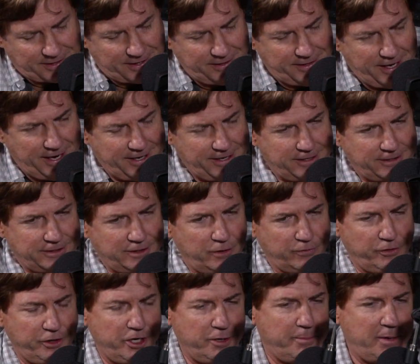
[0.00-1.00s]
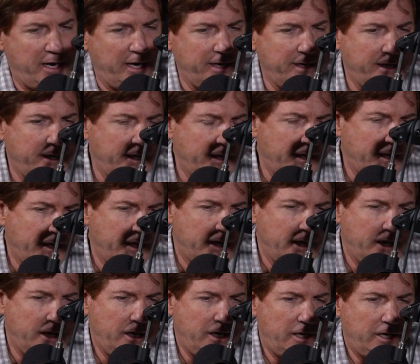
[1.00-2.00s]
that a friend of mine
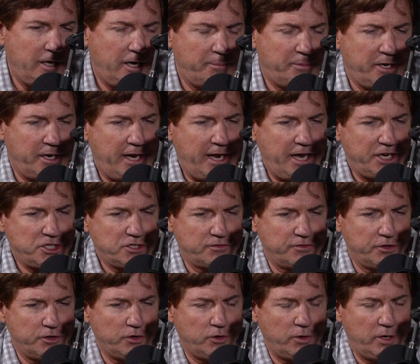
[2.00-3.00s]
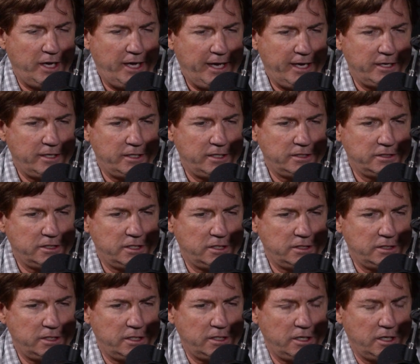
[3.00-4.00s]
up in Nashville had a
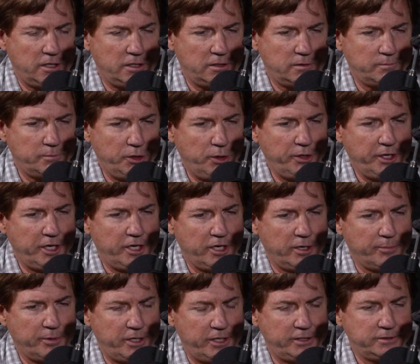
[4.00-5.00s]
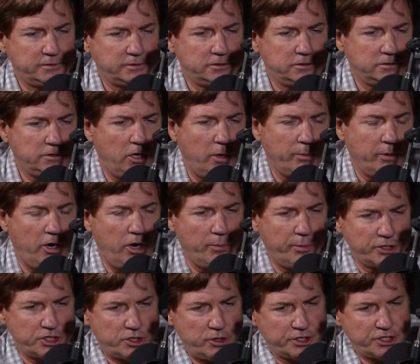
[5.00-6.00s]
building company, home
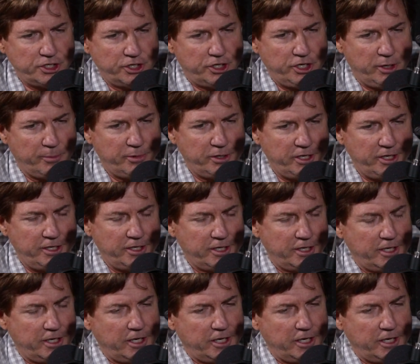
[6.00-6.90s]
construction company,